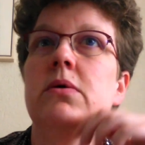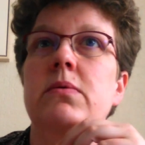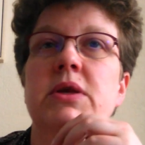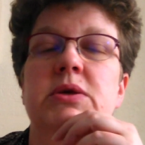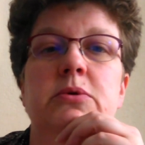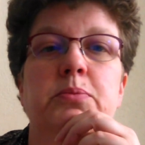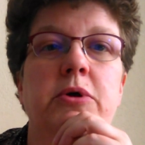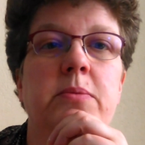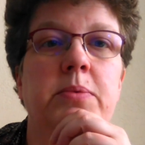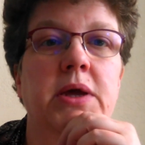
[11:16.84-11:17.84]
which will
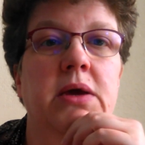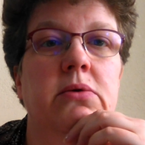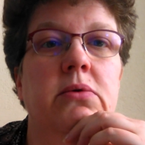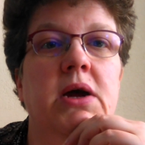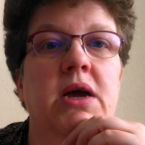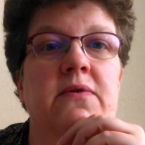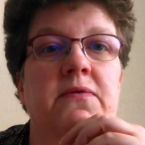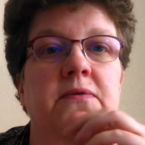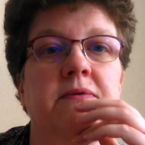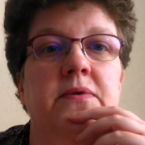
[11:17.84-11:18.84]
probably
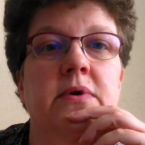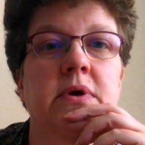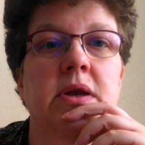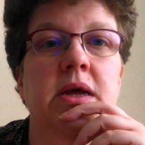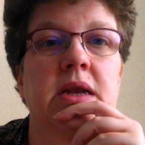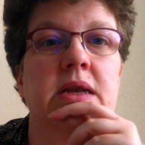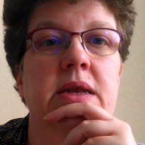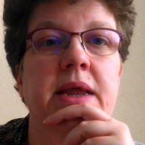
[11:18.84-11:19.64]
arrive late